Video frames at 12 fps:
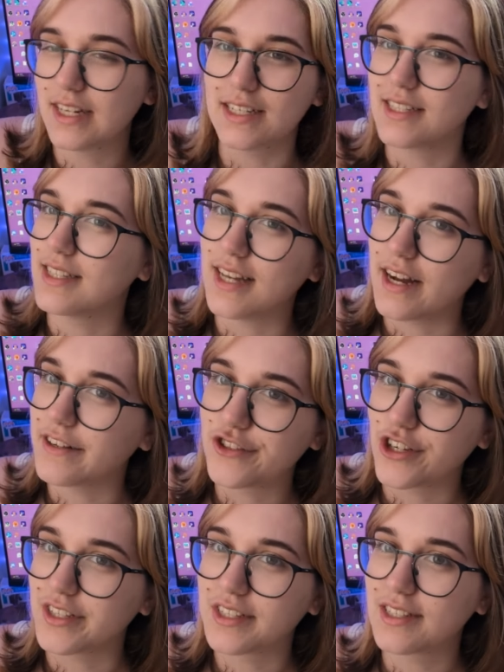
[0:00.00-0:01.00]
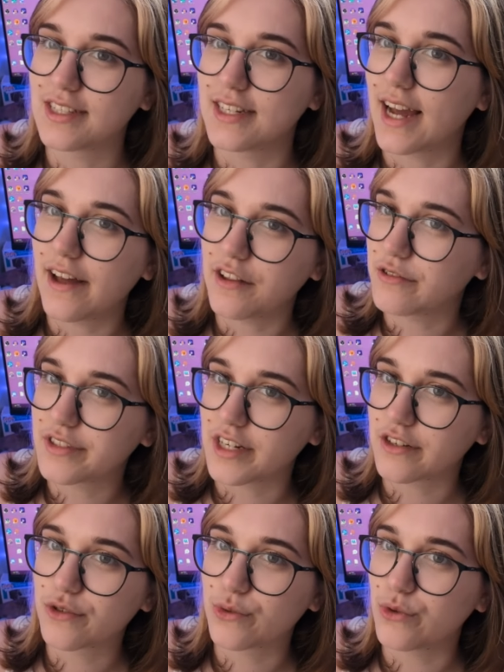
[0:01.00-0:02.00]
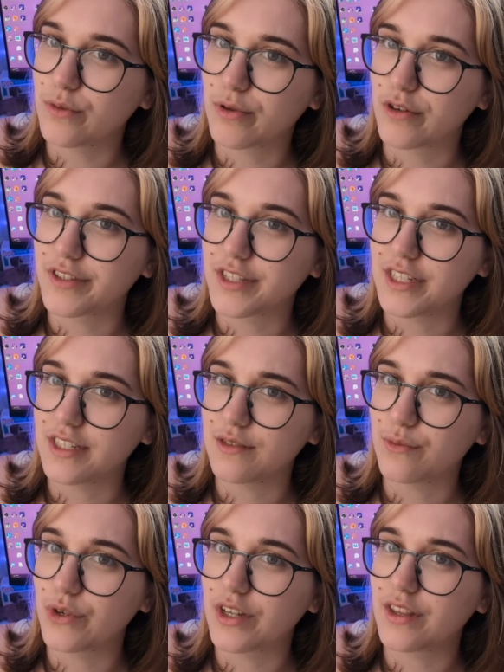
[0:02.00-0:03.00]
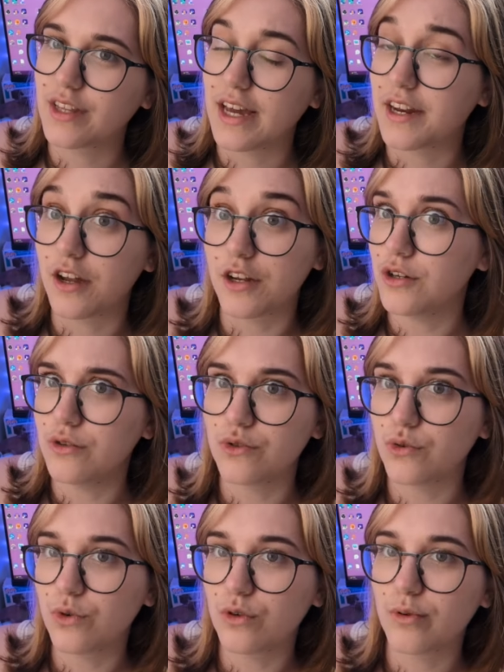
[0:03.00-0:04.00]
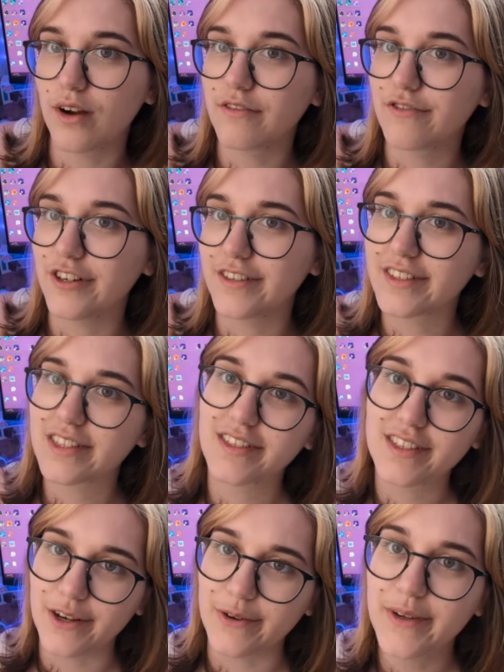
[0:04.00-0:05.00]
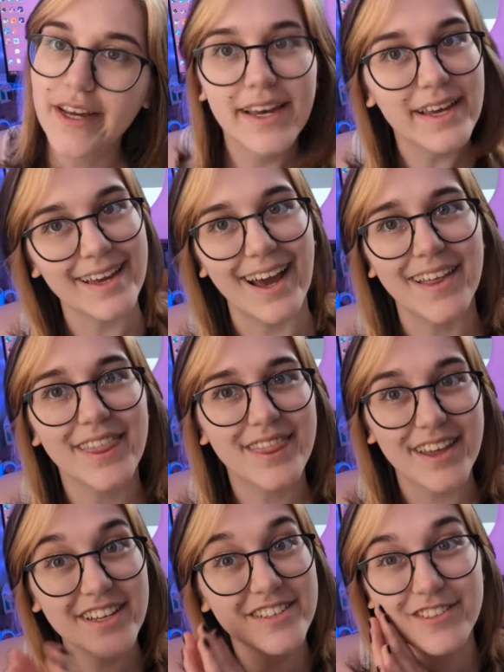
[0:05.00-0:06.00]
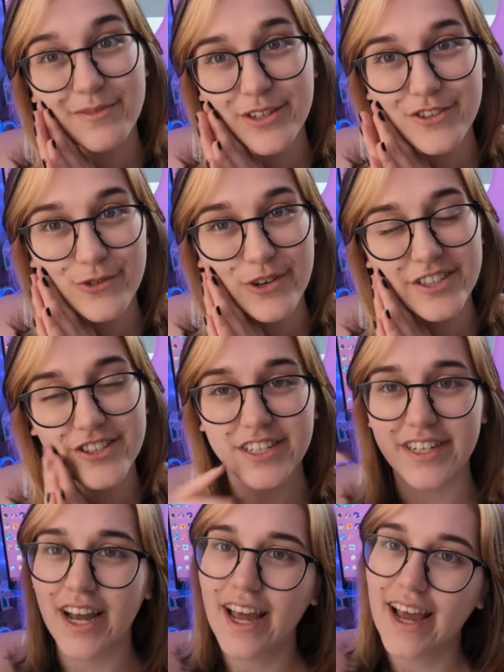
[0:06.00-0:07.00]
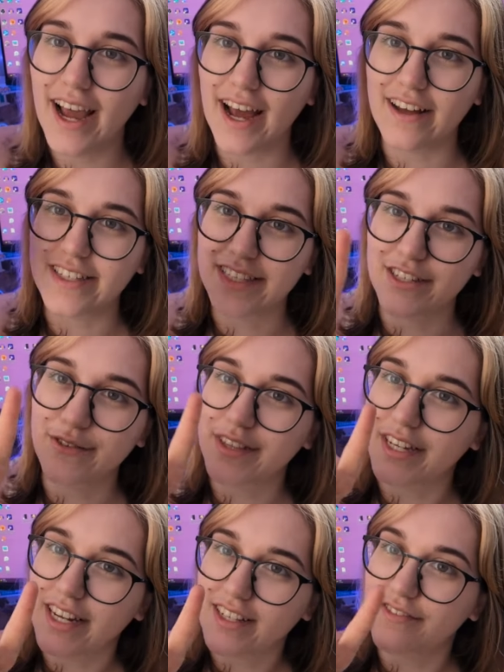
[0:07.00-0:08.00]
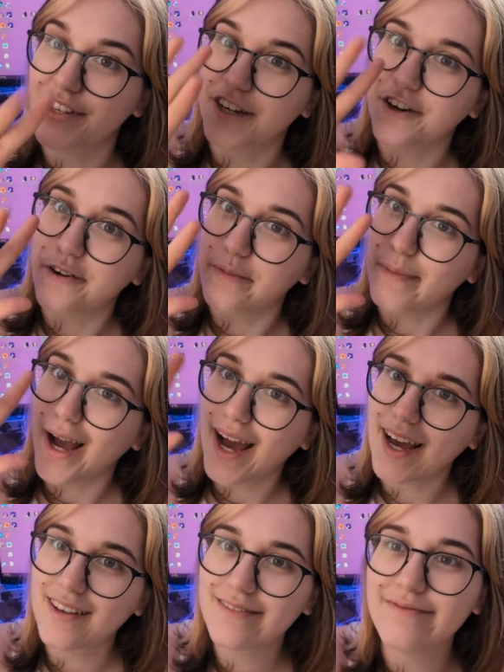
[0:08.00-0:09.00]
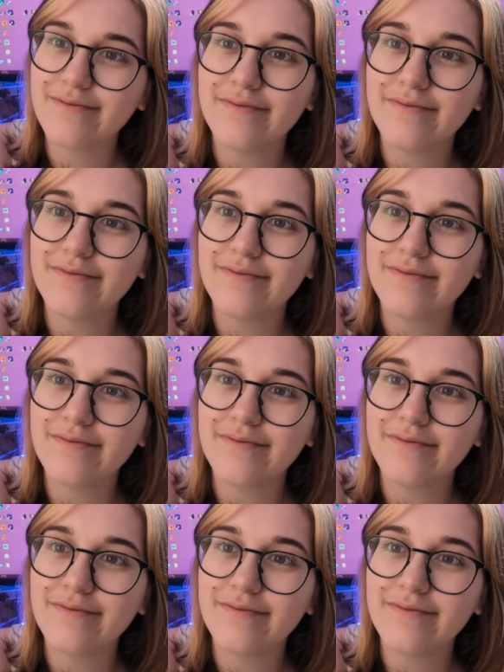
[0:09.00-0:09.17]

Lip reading: is not just an allosexual person with an unusual preference. So yeah, thank you so much for watching. I'll see you in the next video. Bye.